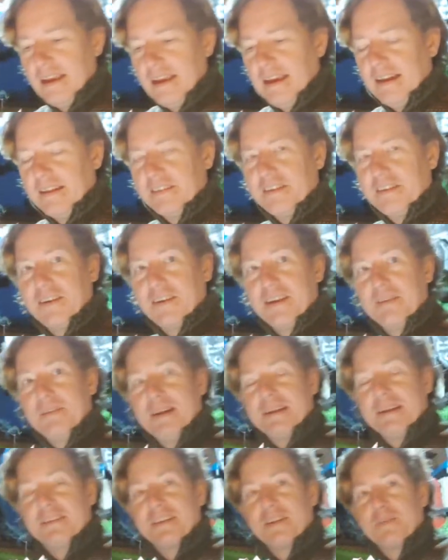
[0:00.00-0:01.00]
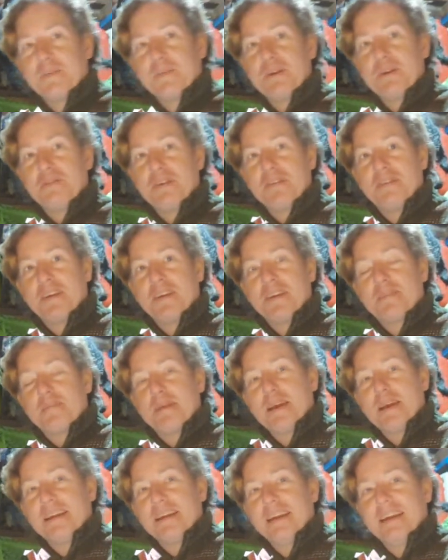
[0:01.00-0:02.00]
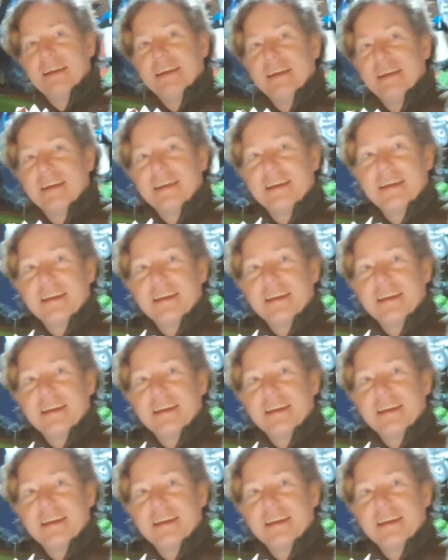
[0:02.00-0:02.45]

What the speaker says: And so he went to the roof of his building